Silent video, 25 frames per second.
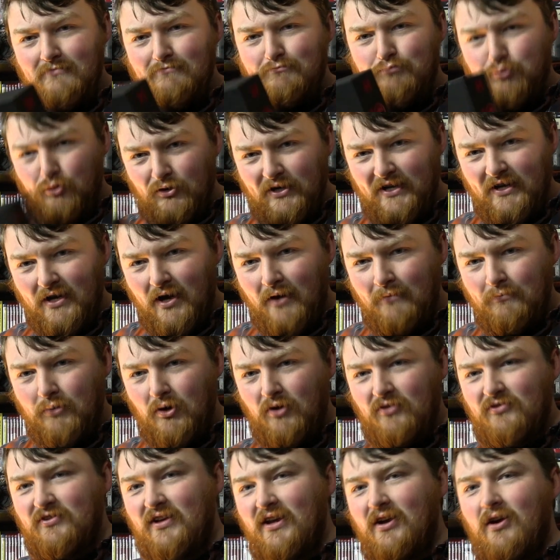brilliant
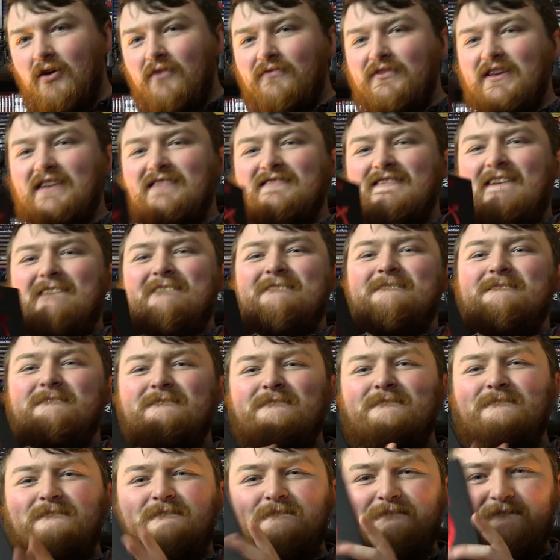unboxing of this
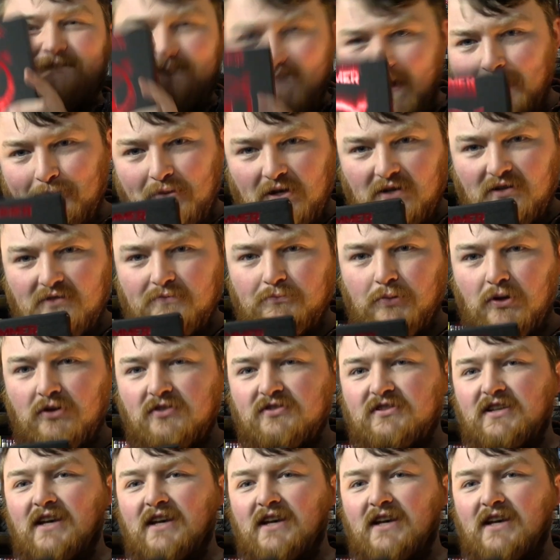fabulous box